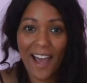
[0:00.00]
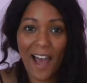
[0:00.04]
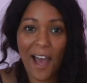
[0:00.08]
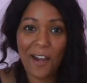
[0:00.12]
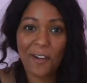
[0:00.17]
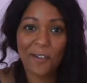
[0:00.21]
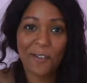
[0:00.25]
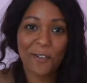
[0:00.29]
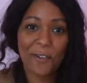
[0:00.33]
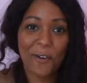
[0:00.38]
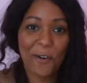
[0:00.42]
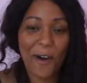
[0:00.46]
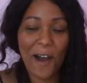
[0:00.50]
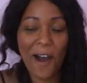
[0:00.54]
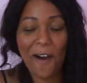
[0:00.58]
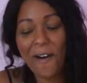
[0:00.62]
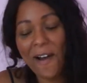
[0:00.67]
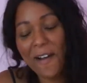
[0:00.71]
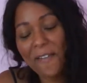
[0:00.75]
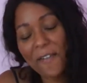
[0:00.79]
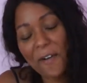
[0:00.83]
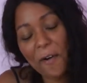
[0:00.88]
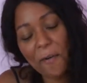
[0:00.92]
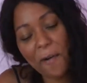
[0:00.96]
I don't know how
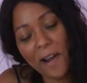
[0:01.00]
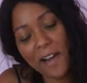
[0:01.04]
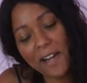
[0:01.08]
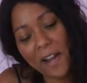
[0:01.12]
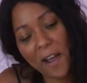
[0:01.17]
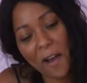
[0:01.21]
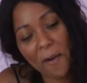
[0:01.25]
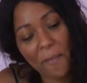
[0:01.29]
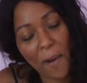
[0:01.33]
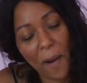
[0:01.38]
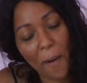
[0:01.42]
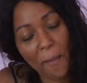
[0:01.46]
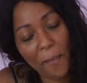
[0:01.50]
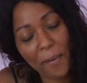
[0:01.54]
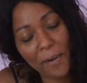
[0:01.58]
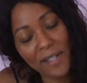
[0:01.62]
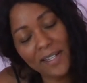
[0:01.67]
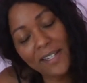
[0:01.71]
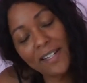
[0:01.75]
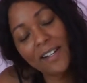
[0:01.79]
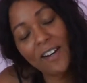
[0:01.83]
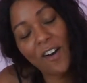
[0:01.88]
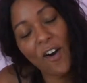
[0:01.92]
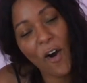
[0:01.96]
I feel right now about
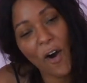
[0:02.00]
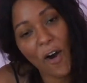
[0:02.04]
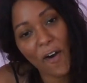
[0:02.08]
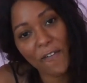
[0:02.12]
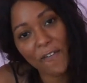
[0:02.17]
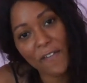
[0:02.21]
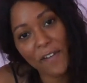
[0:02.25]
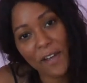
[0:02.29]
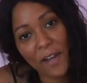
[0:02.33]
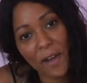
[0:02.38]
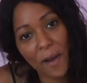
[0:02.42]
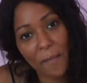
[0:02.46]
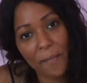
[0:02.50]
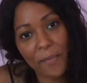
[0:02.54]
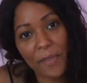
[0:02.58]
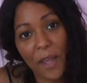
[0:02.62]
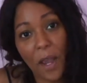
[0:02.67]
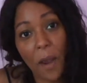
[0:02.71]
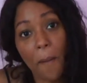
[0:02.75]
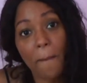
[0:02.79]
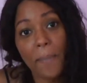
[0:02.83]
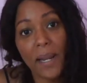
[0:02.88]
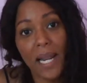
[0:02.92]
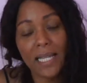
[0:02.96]
putting coffee up
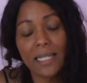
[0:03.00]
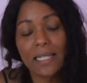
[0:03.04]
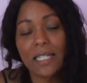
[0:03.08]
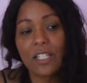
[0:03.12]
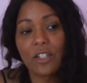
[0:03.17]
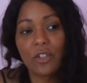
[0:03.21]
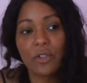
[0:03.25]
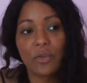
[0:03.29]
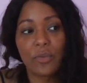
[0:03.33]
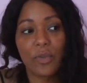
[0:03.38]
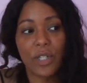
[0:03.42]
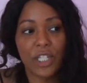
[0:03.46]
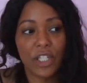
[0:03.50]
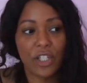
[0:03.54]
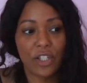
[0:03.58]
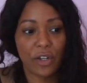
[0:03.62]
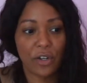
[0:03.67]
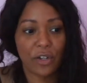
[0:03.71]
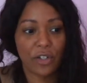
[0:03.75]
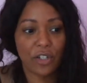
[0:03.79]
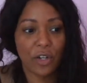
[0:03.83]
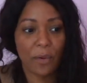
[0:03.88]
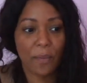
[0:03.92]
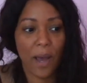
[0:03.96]
there, but I did do
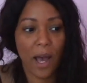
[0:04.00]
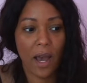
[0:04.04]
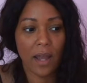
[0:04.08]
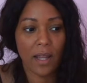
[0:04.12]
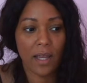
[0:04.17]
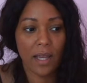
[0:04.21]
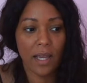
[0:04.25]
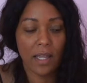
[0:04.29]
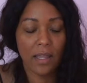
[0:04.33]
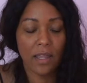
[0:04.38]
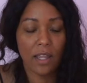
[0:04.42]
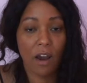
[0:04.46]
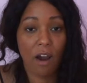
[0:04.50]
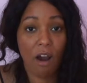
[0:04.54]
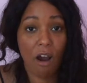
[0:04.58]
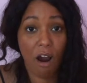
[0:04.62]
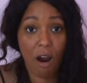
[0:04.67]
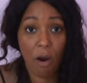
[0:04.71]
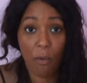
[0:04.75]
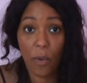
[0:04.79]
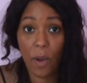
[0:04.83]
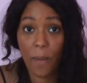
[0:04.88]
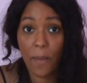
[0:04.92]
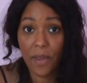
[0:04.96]
research about it and there
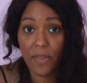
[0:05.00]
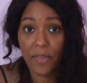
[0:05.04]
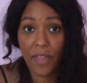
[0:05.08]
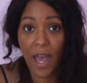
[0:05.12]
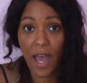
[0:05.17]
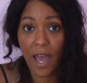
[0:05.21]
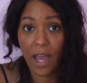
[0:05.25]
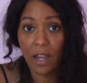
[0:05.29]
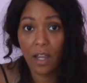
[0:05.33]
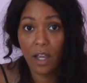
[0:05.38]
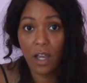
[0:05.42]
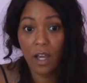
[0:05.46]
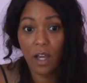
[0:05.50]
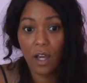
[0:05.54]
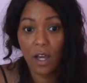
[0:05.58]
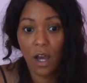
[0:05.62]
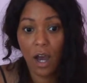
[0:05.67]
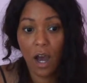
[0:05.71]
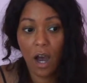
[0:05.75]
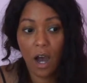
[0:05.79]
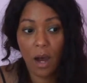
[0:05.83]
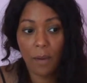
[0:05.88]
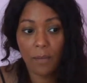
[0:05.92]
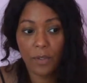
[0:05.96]
are women that
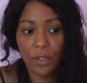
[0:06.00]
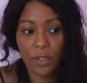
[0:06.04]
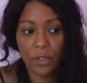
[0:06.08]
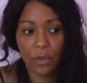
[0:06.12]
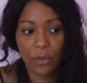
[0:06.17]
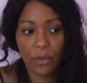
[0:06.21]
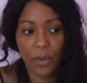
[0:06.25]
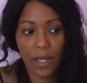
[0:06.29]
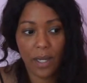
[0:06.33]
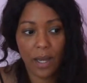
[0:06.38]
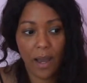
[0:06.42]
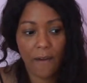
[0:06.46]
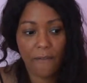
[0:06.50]
um, do it.